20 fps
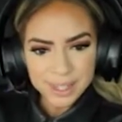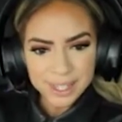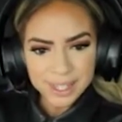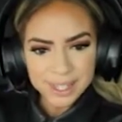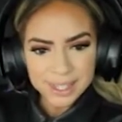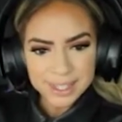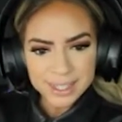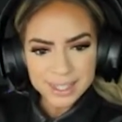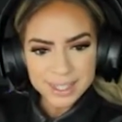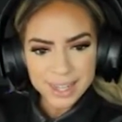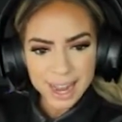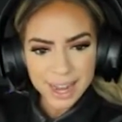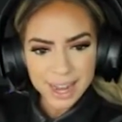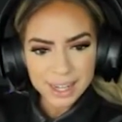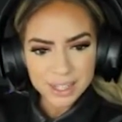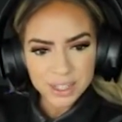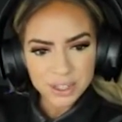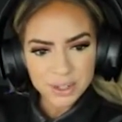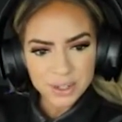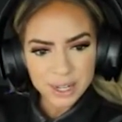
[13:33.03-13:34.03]
Snack
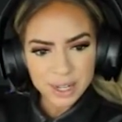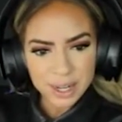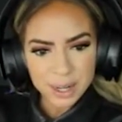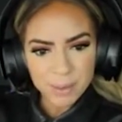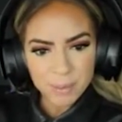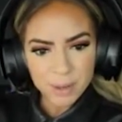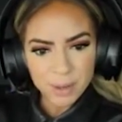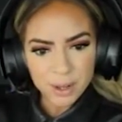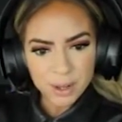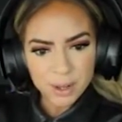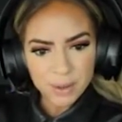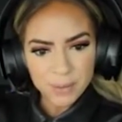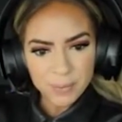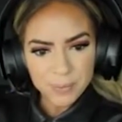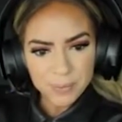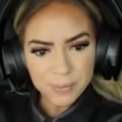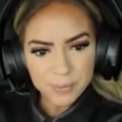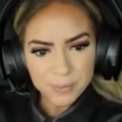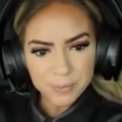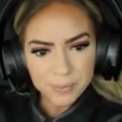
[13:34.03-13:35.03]
stream,
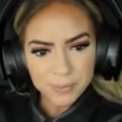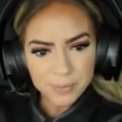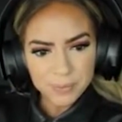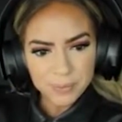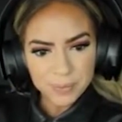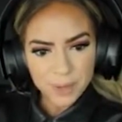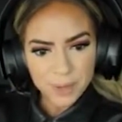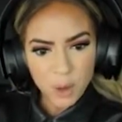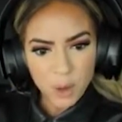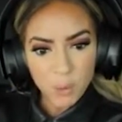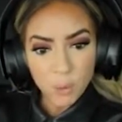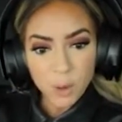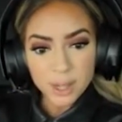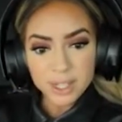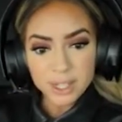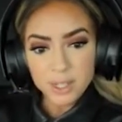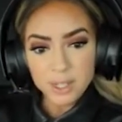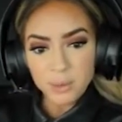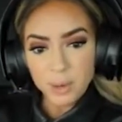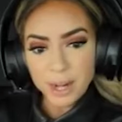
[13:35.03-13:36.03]
what
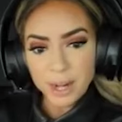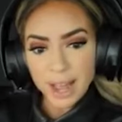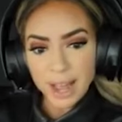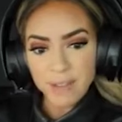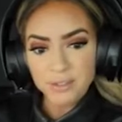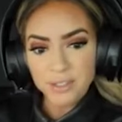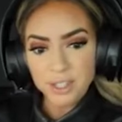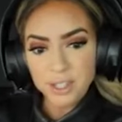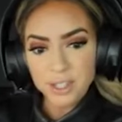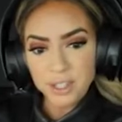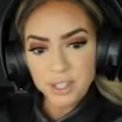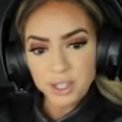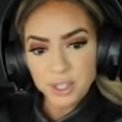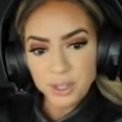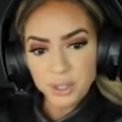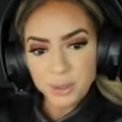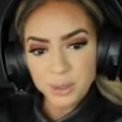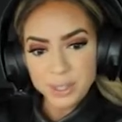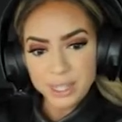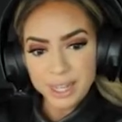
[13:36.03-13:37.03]
does one have to
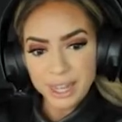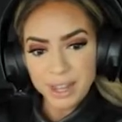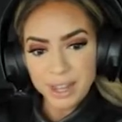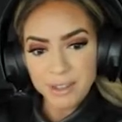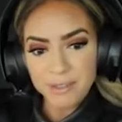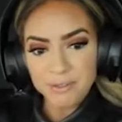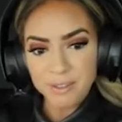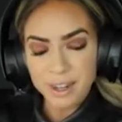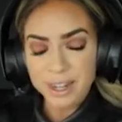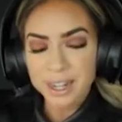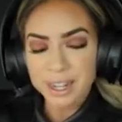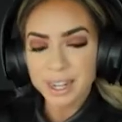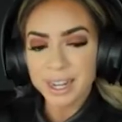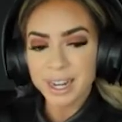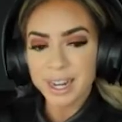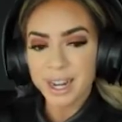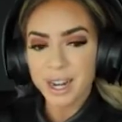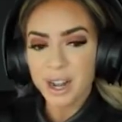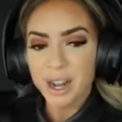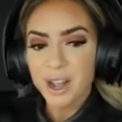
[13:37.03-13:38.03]
do to get
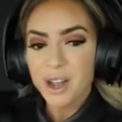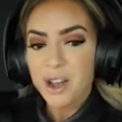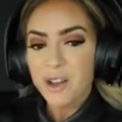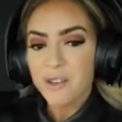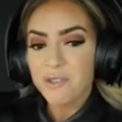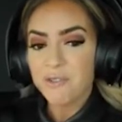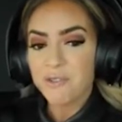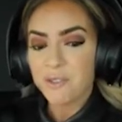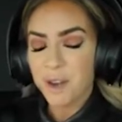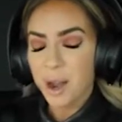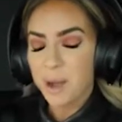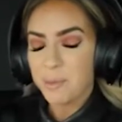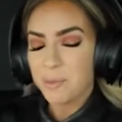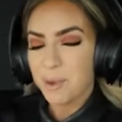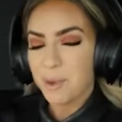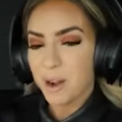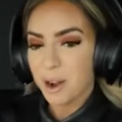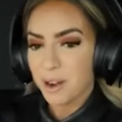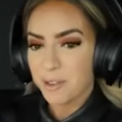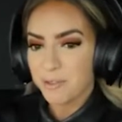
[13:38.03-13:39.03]
funding from
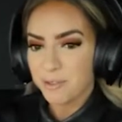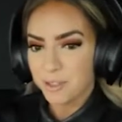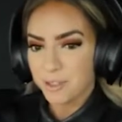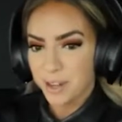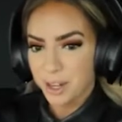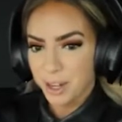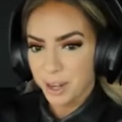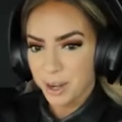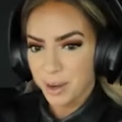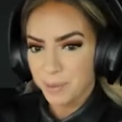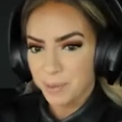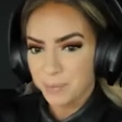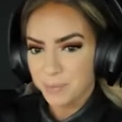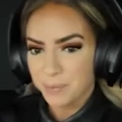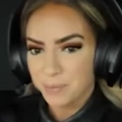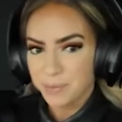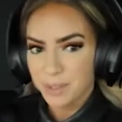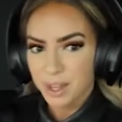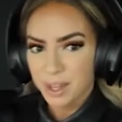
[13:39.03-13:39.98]
our firm?